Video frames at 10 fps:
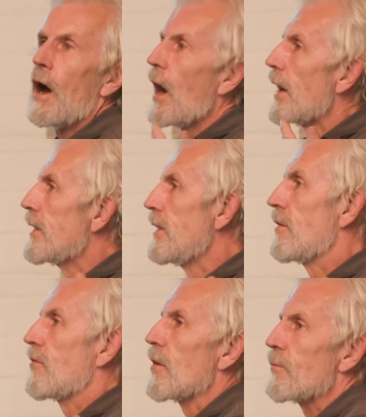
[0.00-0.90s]
I
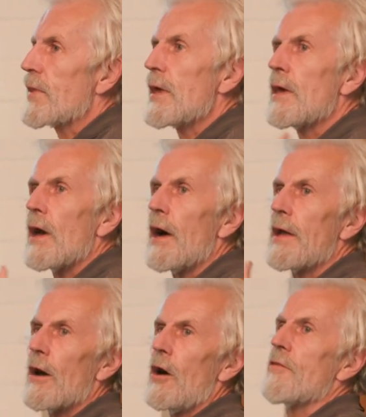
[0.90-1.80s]
need something,
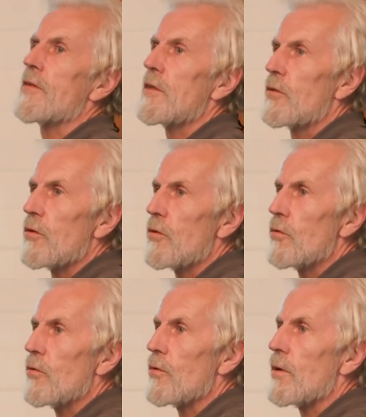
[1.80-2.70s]
I ask it to
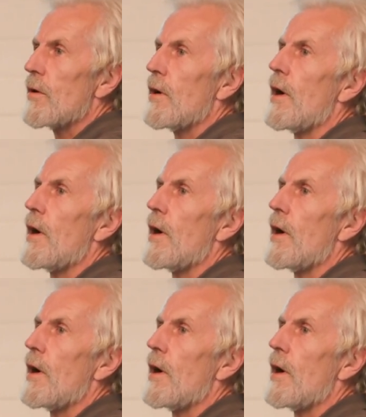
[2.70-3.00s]
you,